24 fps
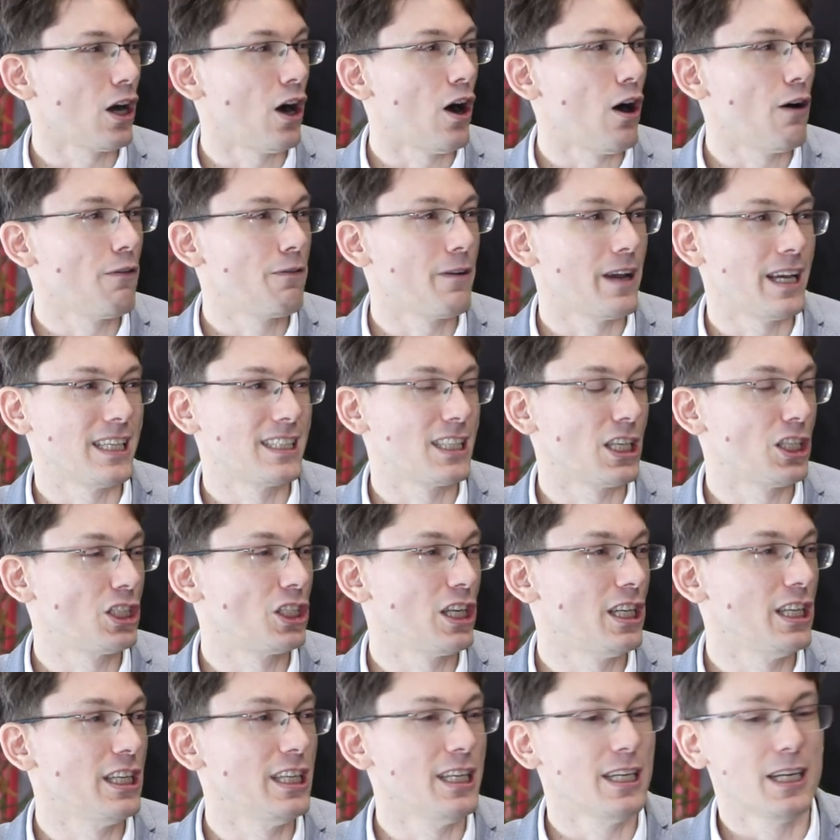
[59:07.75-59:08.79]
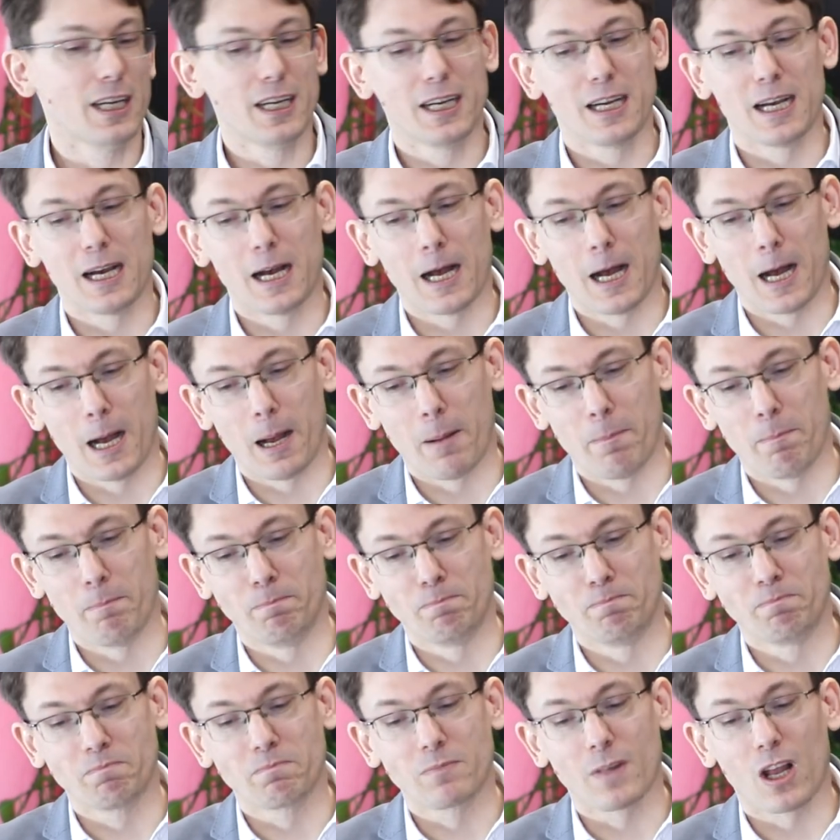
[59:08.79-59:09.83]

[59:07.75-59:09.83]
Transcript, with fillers: of essentially that